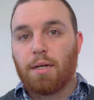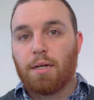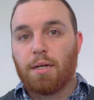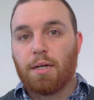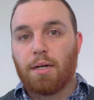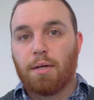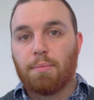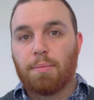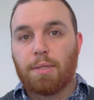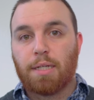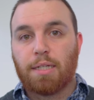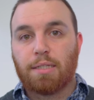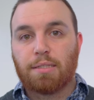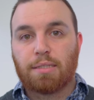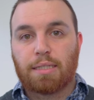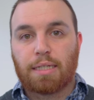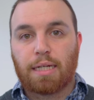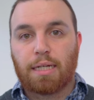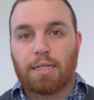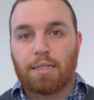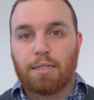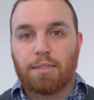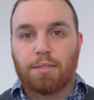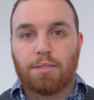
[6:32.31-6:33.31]
um, and isn't
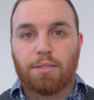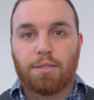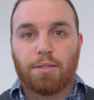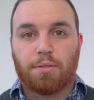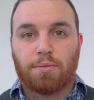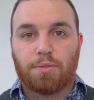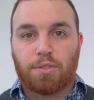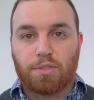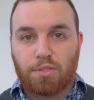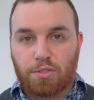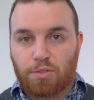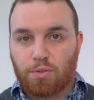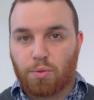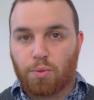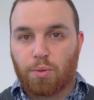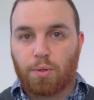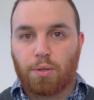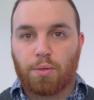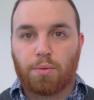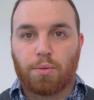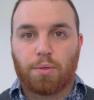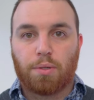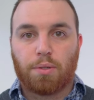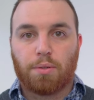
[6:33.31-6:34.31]
going to you know
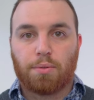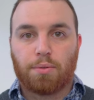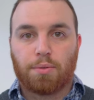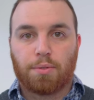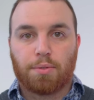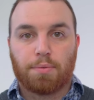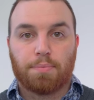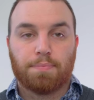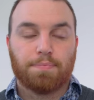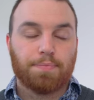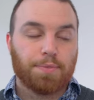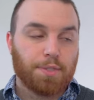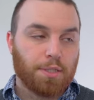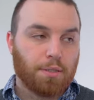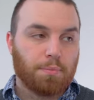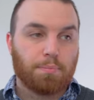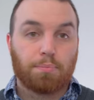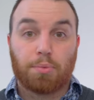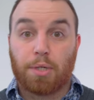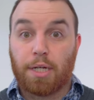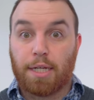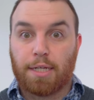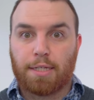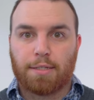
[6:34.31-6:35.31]
distort or or you know
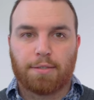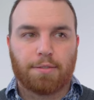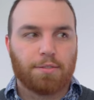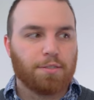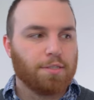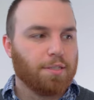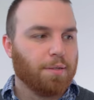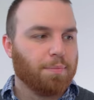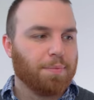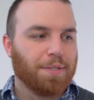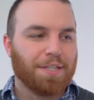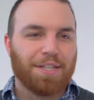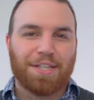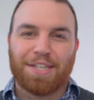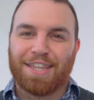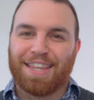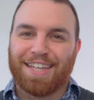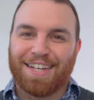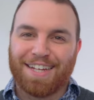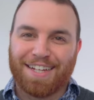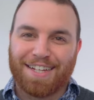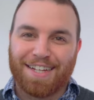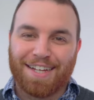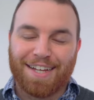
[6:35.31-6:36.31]
break or something like
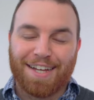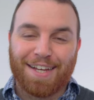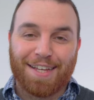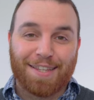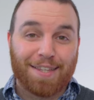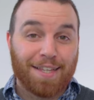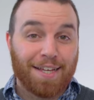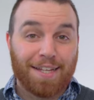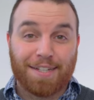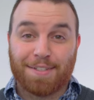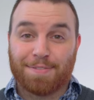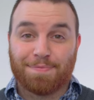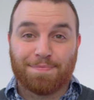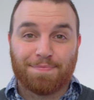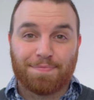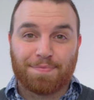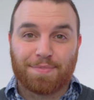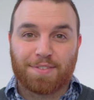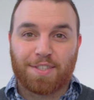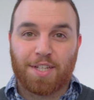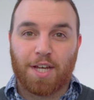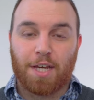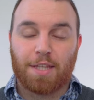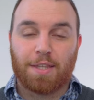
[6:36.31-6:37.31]
that, then
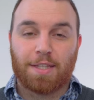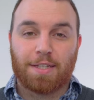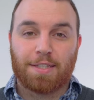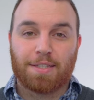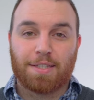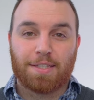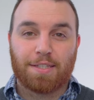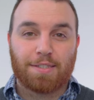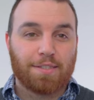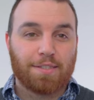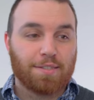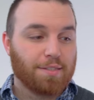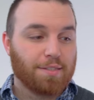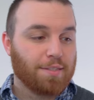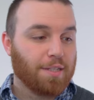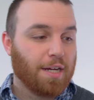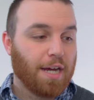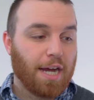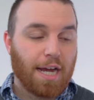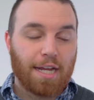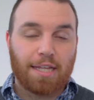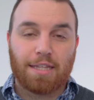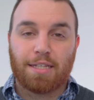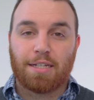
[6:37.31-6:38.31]
I think this is
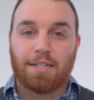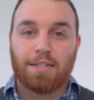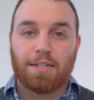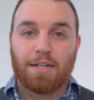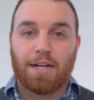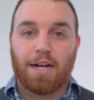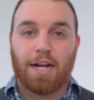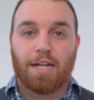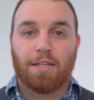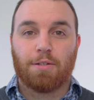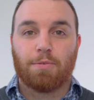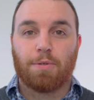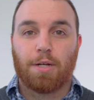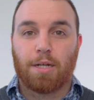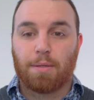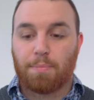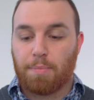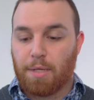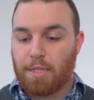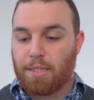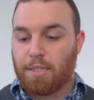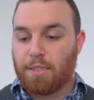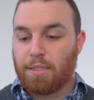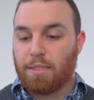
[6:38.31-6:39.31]
highly highly
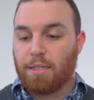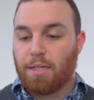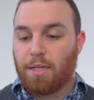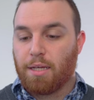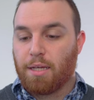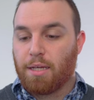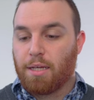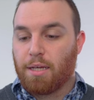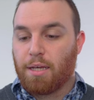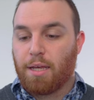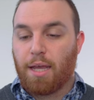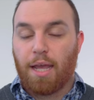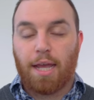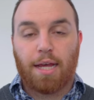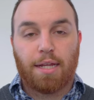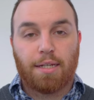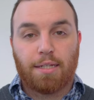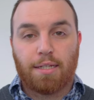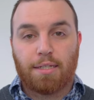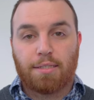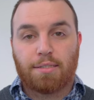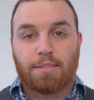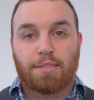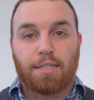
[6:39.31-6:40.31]
recommended,
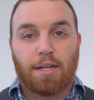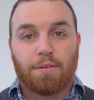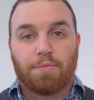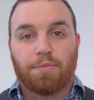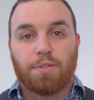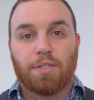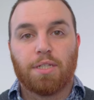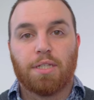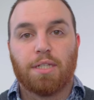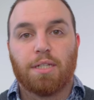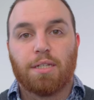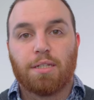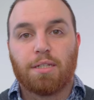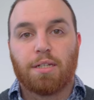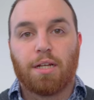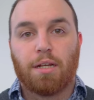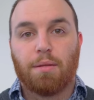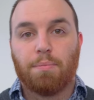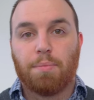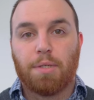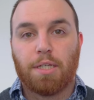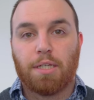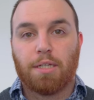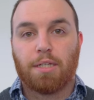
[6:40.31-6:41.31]
and it's definitely
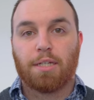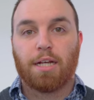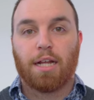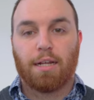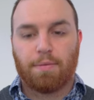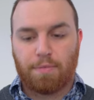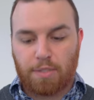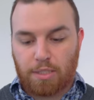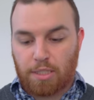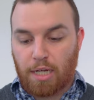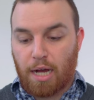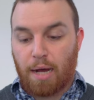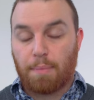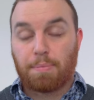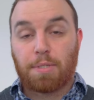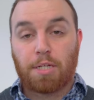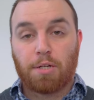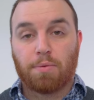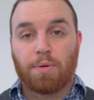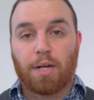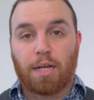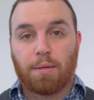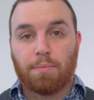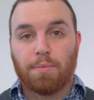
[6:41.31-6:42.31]
going to be kind of a top
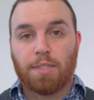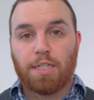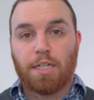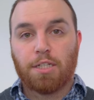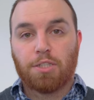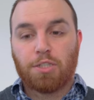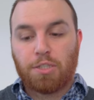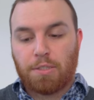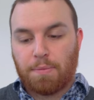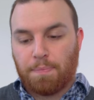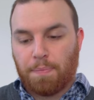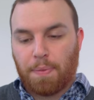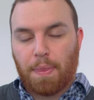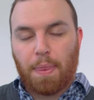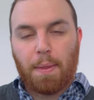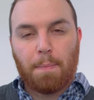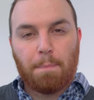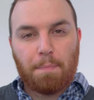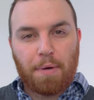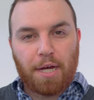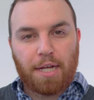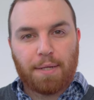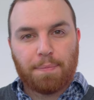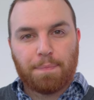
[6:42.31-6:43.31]
tier recommendation.
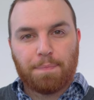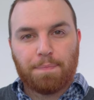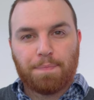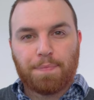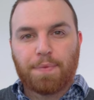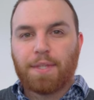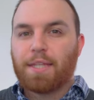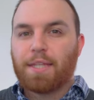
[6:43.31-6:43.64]
But